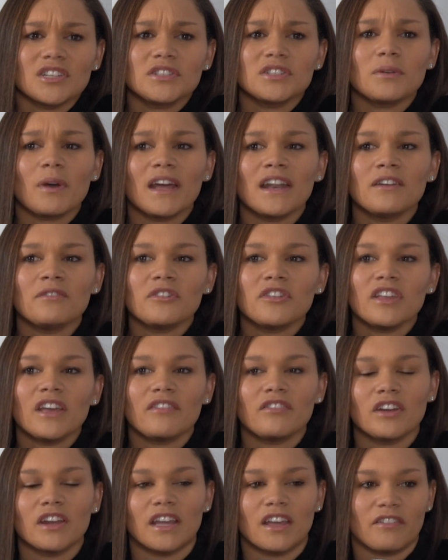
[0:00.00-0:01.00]
So I didn't really
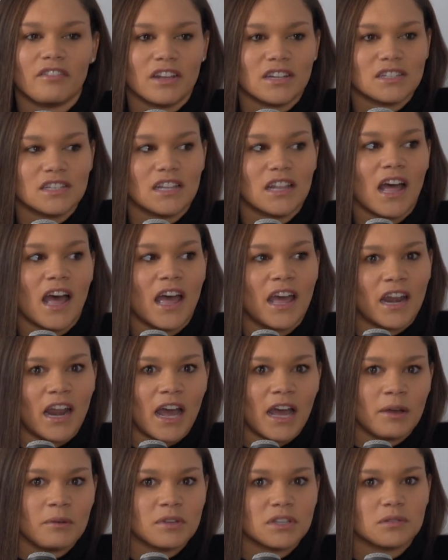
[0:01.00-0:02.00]
ever give in to that. And
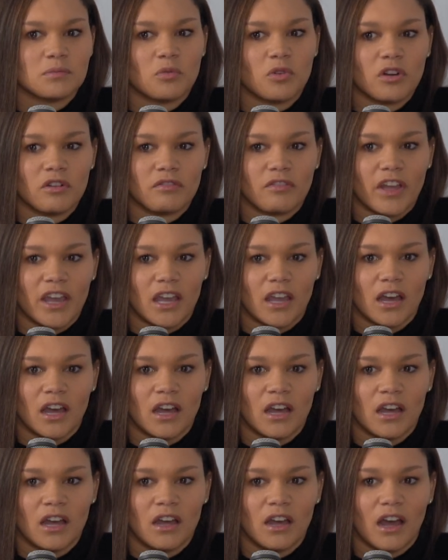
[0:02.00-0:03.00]
I was more of like
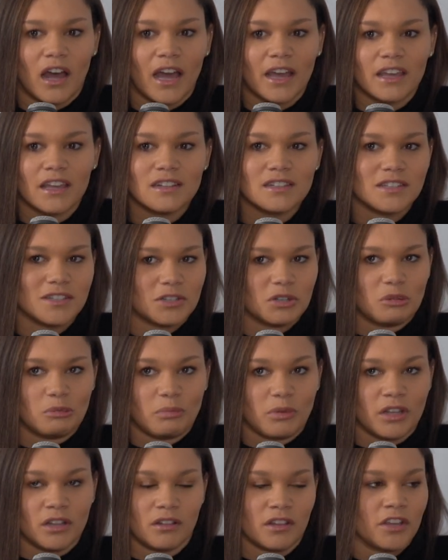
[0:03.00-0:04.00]
I can still
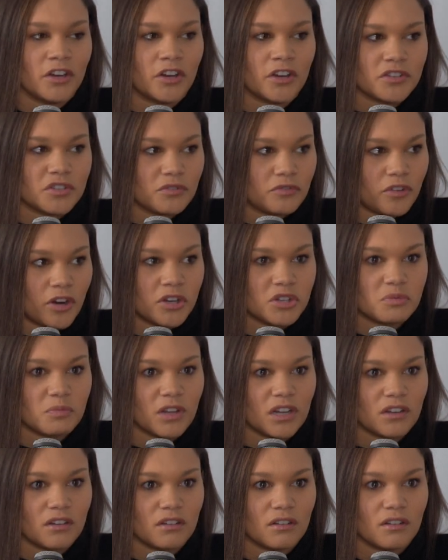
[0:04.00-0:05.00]
be a leader as a
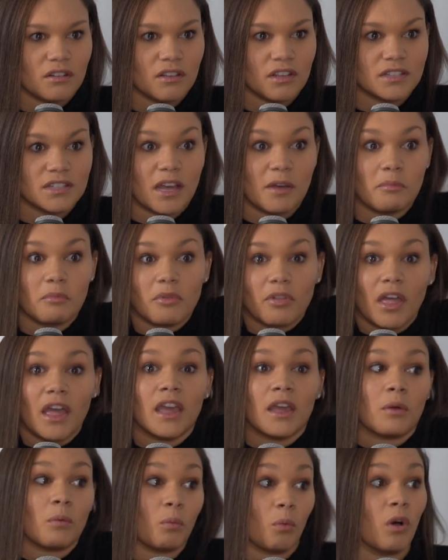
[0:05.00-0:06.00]
freshman because I'm
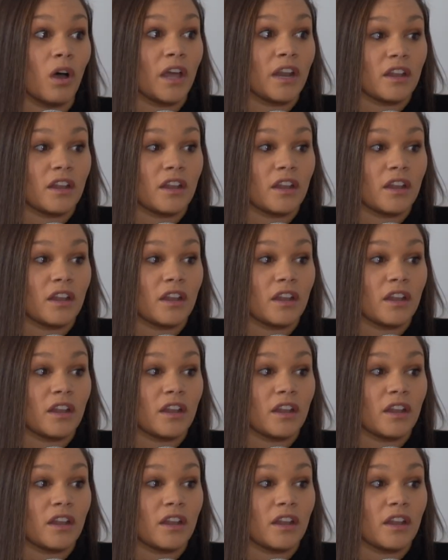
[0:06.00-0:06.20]
playing one.